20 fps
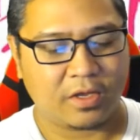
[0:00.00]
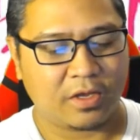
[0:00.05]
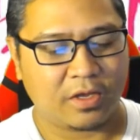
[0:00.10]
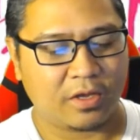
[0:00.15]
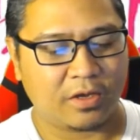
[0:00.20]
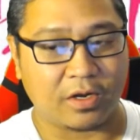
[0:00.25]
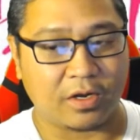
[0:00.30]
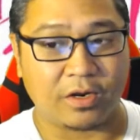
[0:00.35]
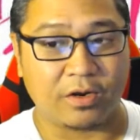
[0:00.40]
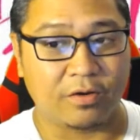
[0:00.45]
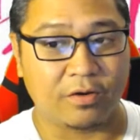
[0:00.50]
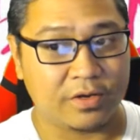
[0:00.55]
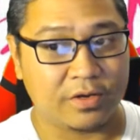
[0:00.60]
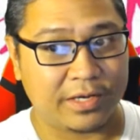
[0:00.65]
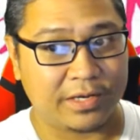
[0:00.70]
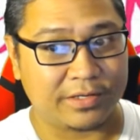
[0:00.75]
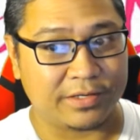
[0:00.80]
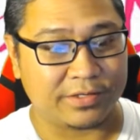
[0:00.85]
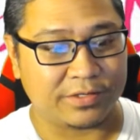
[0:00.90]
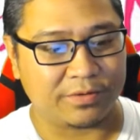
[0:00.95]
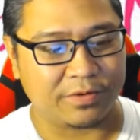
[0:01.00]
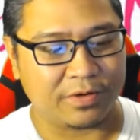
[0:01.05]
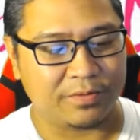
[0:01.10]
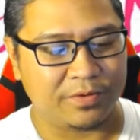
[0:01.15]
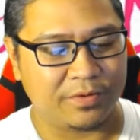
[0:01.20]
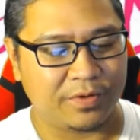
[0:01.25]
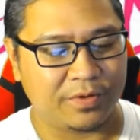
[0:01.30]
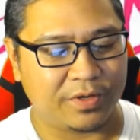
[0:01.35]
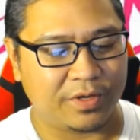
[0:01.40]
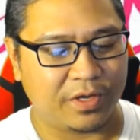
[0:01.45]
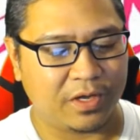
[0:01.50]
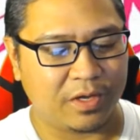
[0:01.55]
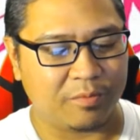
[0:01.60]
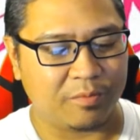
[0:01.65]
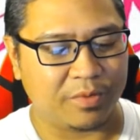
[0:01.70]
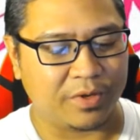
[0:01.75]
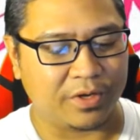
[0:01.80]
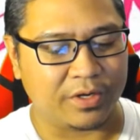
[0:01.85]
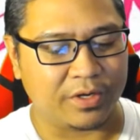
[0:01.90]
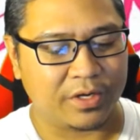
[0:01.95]
And I know you can't see what I'm doing
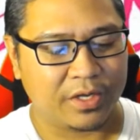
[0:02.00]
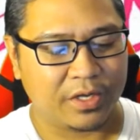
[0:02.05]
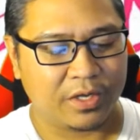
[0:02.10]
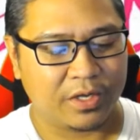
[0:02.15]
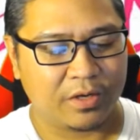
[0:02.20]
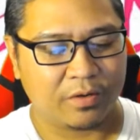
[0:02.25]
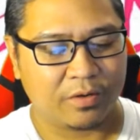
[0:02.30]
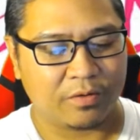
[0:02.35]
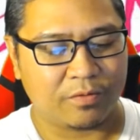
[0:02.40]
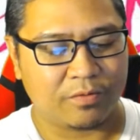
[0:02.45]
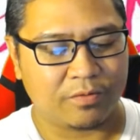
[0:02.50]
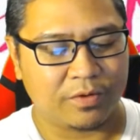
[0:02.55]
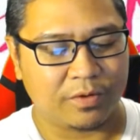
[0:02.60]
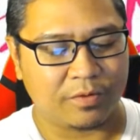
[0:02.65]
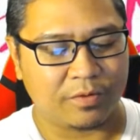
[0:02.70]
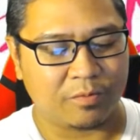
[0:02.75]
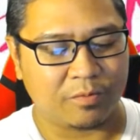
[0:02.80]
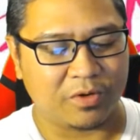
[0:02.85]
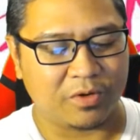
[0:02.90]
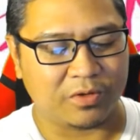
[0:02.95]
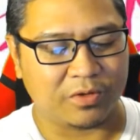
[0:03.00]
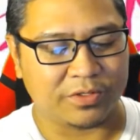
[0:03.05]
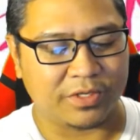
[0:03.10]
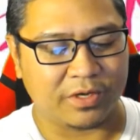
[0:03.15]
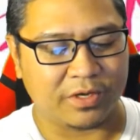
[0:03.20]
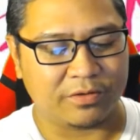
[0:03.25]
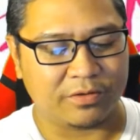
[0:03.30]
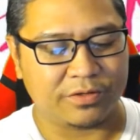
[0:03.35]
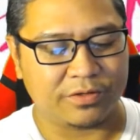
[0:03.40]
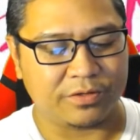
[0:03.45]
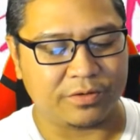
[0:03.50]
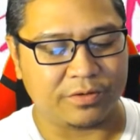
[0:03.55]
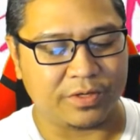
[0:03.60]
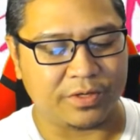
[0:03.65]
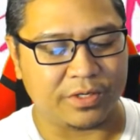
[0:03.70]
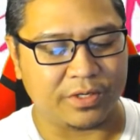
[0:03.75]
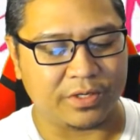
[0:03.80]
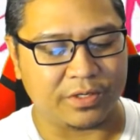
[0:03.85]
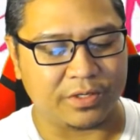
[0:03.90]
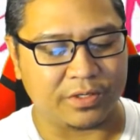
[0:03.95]
yet, but really what it boils down to
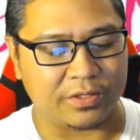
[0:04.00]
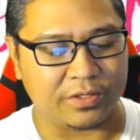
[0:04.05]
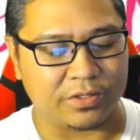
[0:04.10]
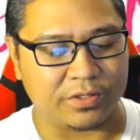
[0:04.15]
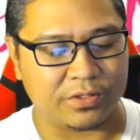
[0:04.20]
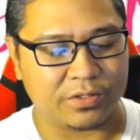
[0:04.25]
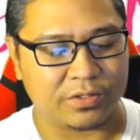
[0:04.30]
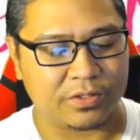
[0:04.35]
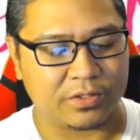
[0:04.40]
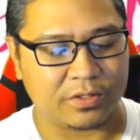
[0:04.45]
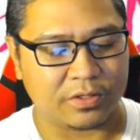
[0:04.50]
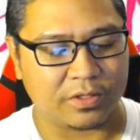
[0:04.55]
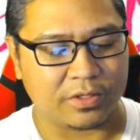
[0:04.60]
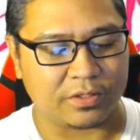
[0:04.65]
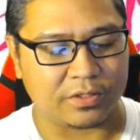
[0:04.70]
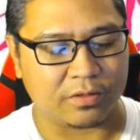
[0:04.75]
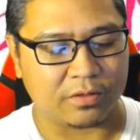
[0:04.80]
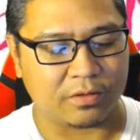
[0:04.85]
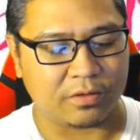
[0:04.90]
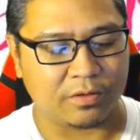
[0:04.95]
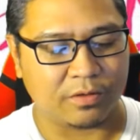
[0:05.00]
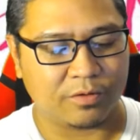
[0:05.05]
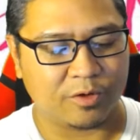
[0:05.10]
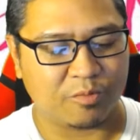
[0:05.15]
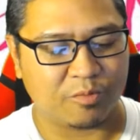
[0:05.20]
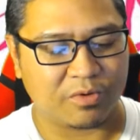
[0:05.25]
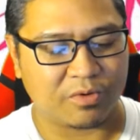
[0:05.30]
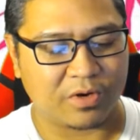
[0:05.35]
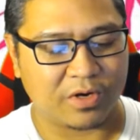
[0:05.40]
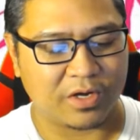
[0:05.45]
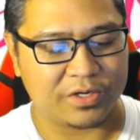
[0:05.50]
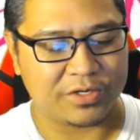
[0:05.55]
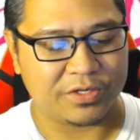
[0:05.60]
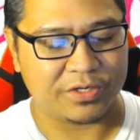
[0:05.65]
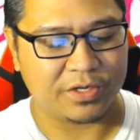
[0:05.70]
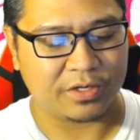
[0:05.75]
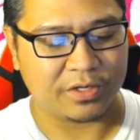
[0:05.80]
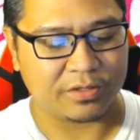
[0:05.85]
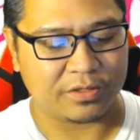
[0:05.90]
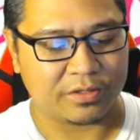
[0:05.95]
is, let's load a
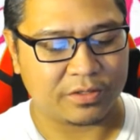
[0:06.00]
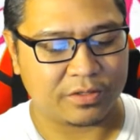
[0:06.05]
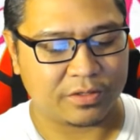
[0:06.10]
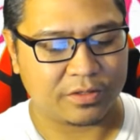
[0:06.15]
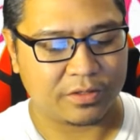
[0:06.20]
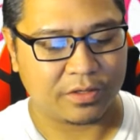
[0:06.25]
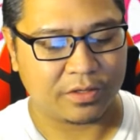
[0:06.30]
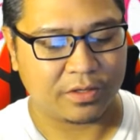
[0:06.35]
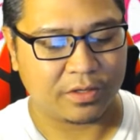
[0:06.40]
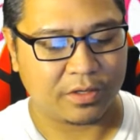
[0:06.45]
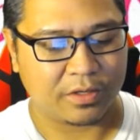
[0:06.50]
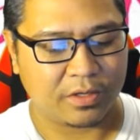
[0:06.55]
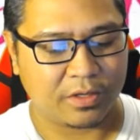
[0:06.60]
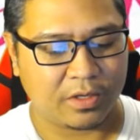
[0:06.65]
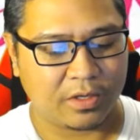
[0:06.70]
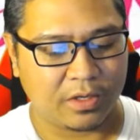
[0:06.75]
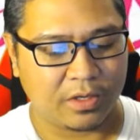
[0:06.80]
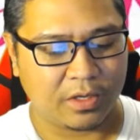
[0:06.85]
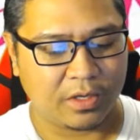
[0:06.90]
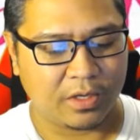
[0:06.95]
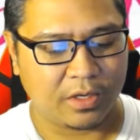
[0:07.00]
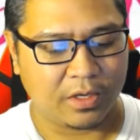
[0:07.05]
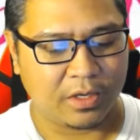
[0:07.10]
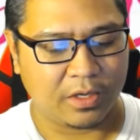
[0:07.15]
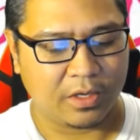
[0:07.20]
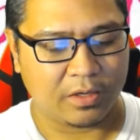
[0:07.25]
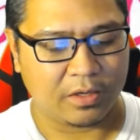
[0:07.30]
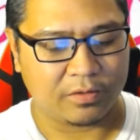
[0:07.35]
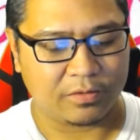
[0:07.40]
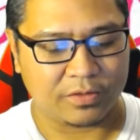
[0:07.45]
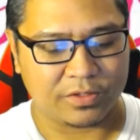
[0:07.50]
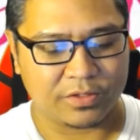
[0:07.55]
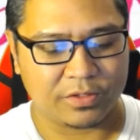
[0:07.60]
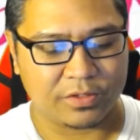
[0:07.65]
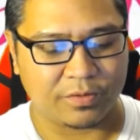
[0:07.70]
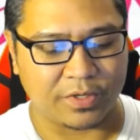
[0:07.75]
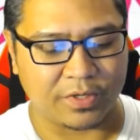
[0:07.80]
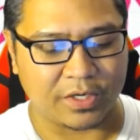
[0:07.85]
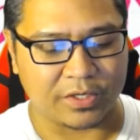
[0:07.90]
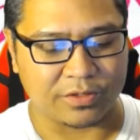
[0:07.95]
project. Let's
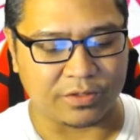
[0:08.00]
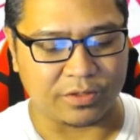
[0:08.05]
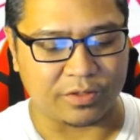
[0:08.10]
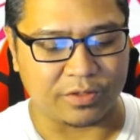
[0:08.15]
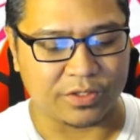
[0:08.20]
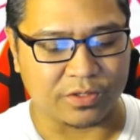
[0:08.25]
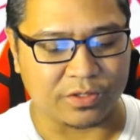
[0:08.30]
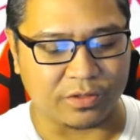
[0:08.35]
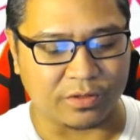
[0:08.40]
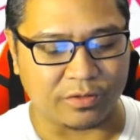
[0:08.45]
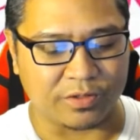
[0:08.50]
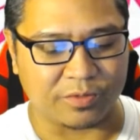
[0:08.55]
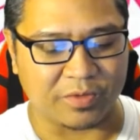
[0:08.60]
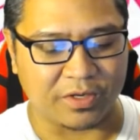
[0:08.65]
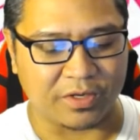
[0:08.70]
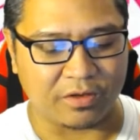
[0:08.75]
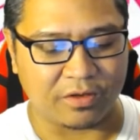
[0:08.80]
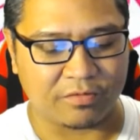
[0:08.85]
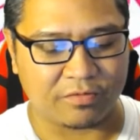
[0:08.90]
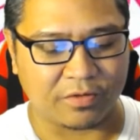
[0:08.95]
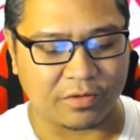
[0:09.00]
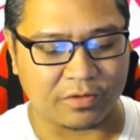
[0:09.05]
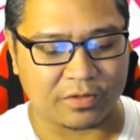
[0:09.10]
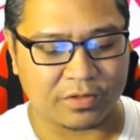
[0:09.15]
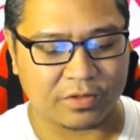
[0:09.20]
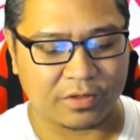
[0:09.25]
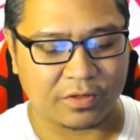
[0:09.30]
see what actually just loads by default.